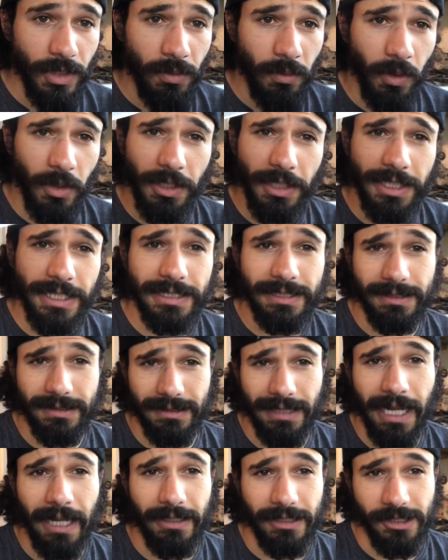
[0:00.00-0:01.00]
Well, at
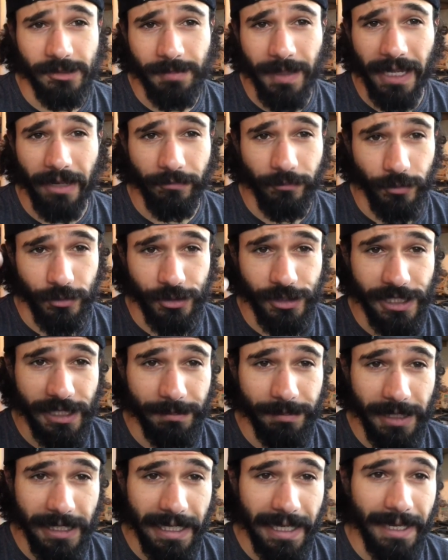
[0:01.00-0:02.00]
least out of spec for
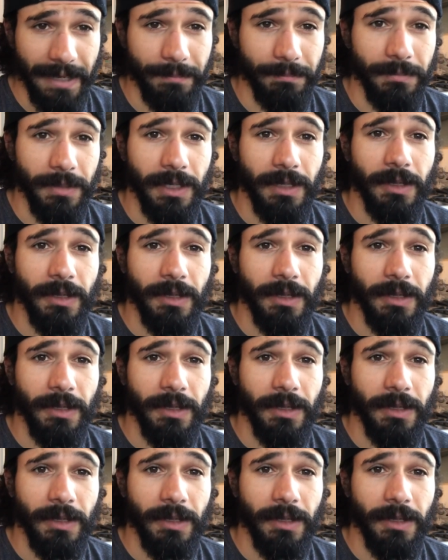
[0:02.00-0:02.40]
CPM.